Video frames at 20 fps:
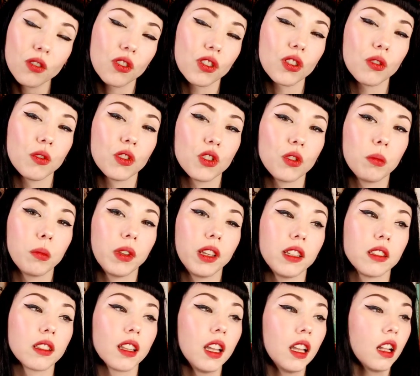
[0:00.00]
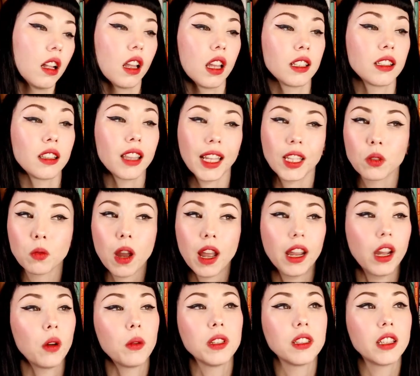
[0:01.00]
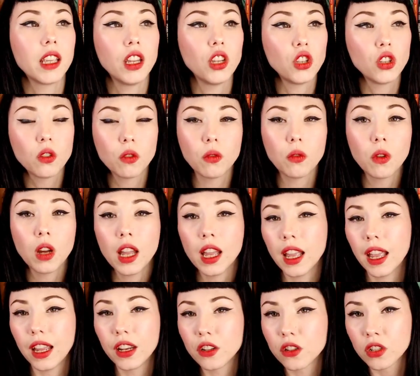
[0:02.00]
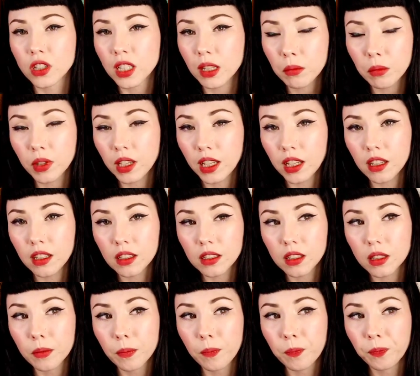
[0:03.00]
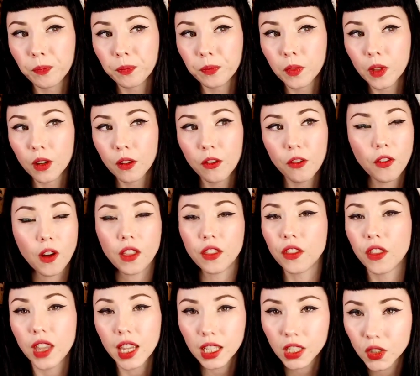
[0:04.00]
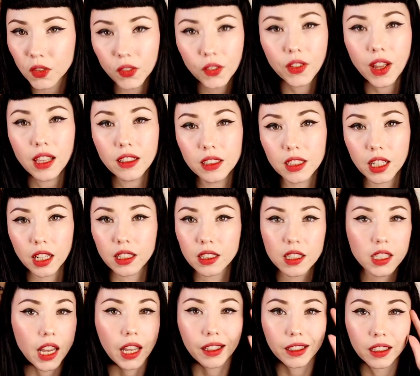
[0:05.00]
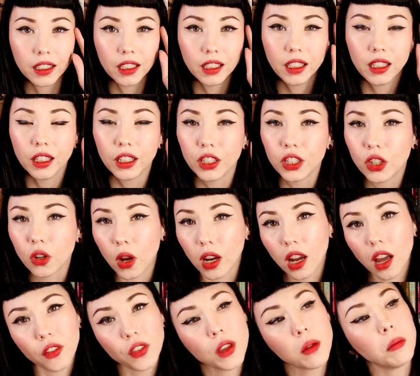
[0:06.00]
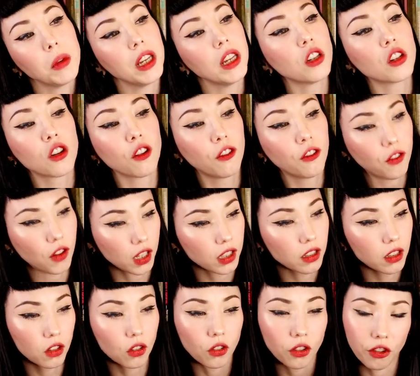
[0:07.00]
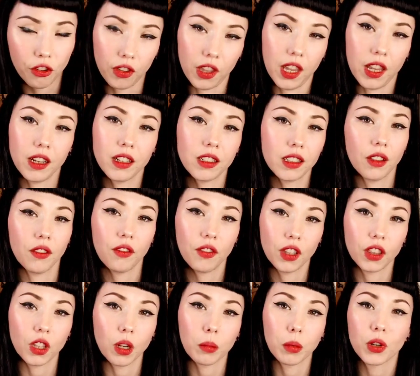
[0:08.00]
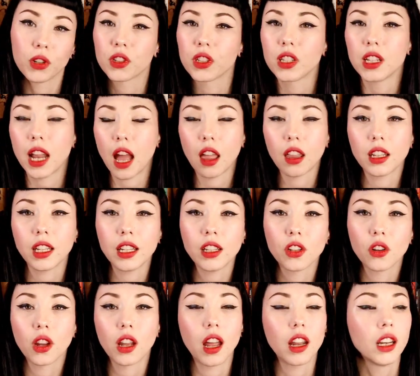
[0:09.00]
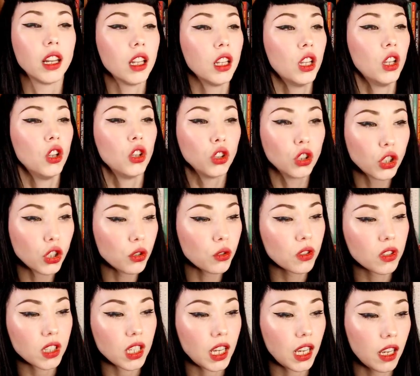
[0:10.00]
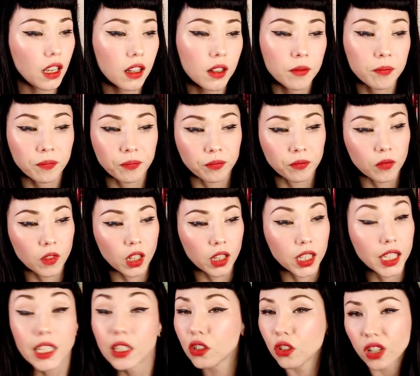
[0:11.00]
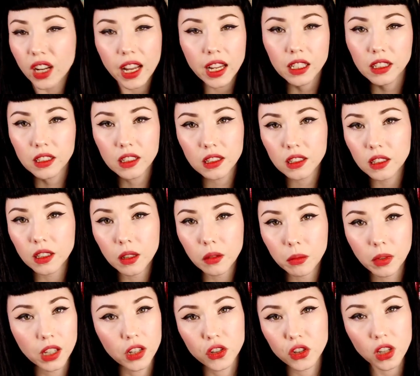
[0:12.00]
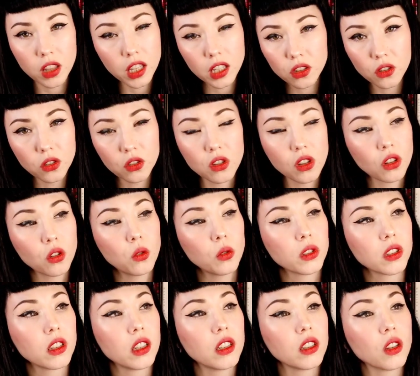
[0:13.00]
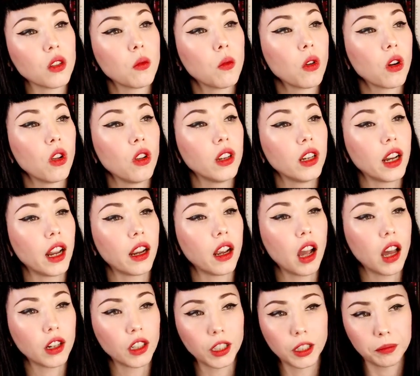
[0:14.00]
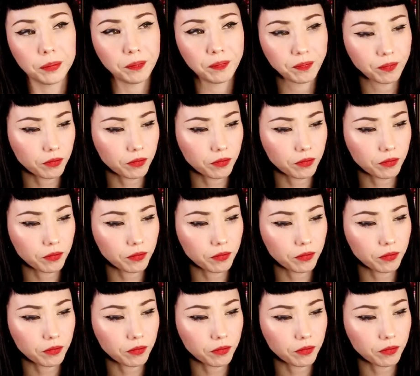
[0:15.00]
you should do as you please. I said, that's why I always get you and your siblings fun things for Valentine's Day. You know, I got them each fun little things that fit their personality. You know, I got Lucy Kinder Eggs because she thinks those are the coolest things in the world, and I got her